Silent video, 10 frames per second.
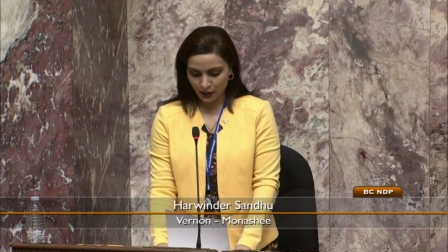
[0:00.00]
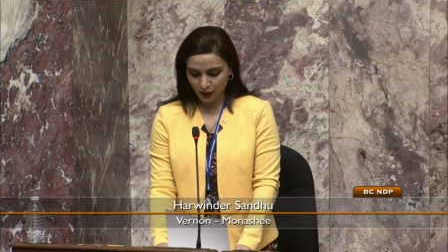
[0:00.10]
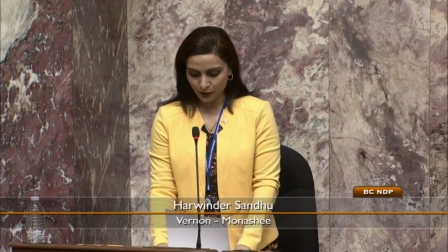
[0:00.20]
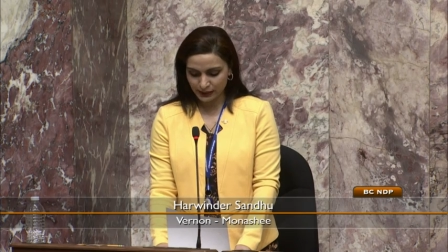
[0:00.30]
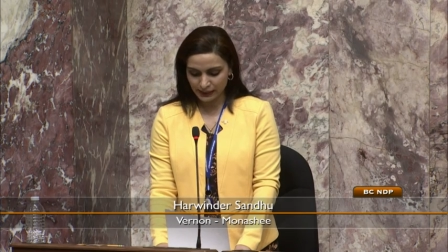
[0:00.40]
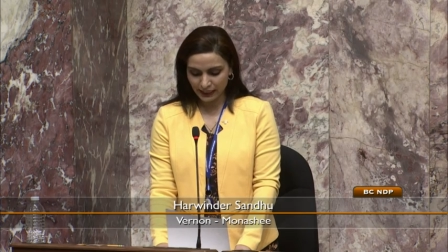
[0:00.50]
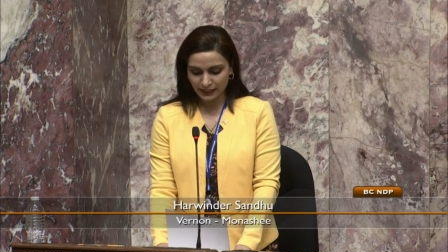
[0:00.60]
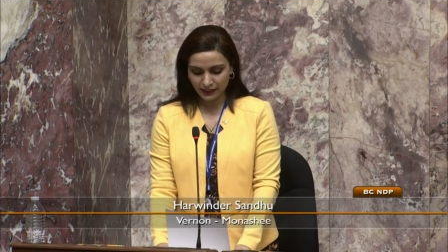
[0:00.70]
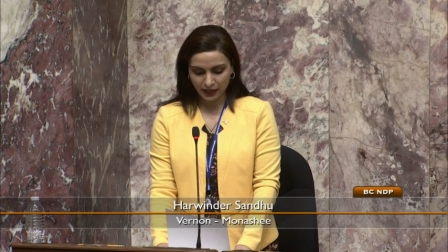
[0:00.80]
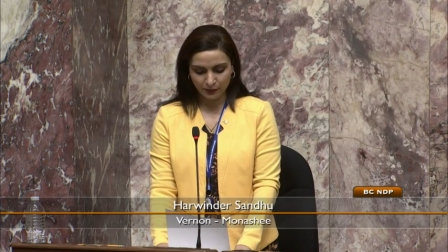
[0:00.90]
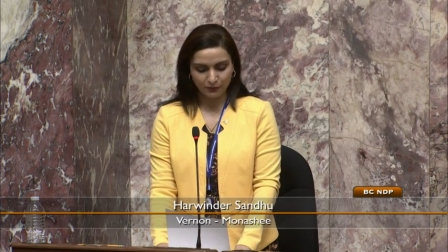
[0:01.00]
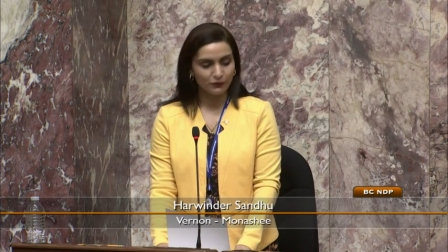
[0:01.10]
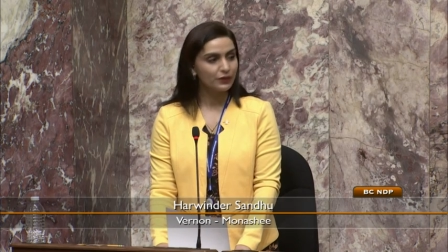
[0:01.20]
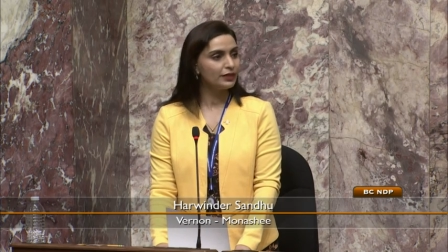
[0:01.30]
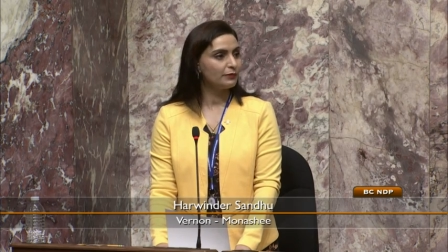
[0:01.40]
or standing up
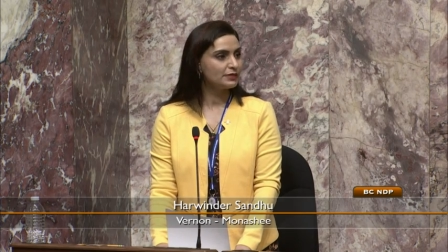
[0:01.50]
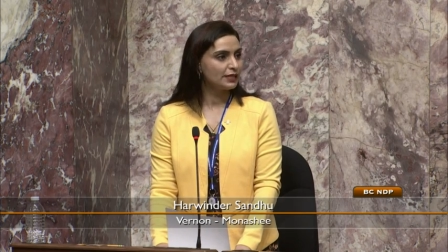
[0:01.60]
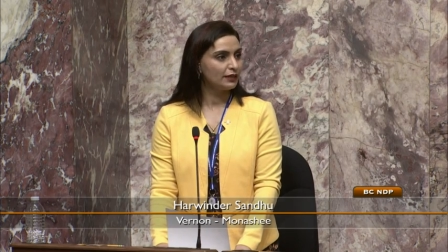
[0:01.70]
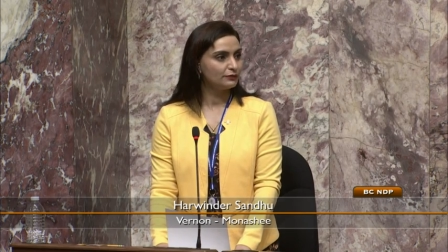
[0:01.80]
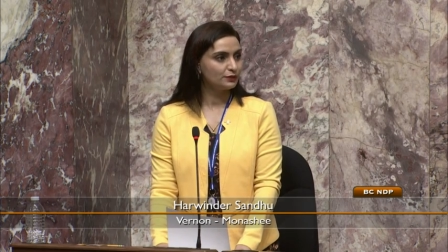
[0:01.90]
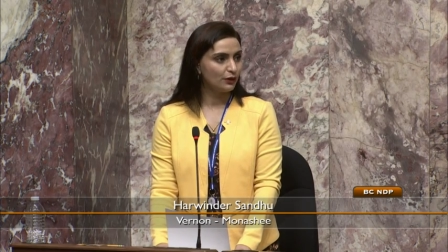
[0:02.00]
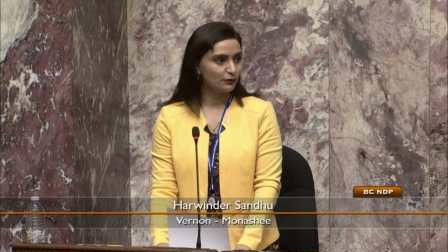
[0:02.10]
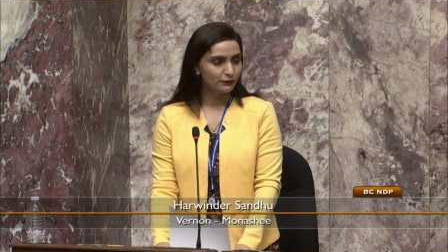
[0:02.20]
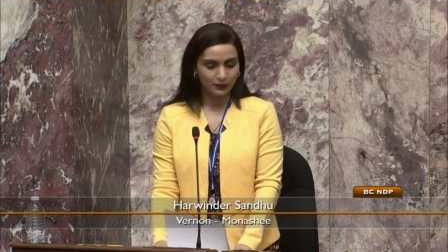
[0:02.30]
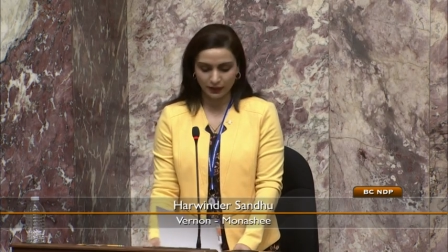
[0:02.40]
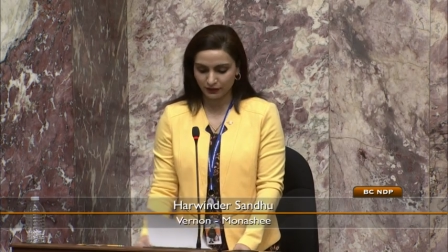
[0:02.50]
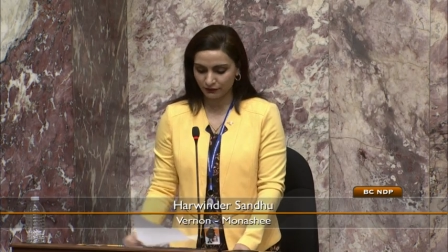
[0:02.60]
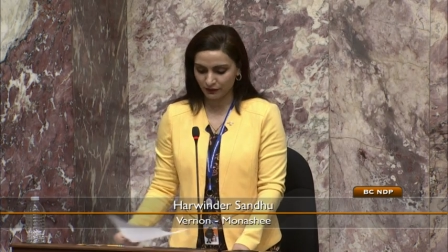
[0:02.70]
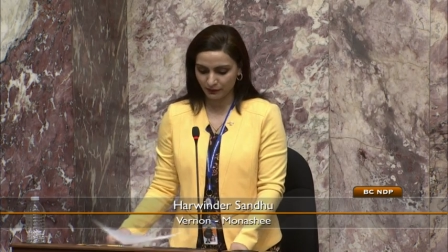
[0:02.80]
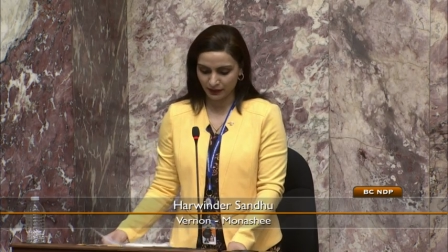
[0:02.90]
for themselves or for other
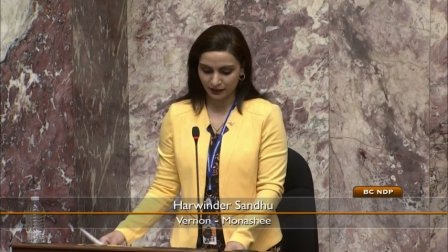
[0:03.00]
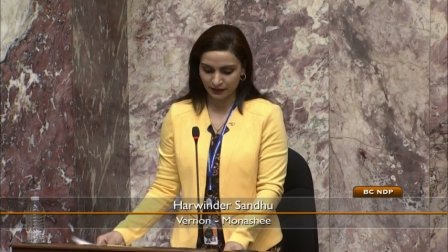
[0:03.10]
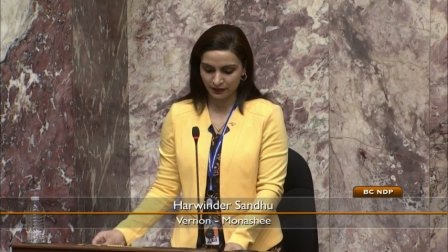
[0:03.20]
women.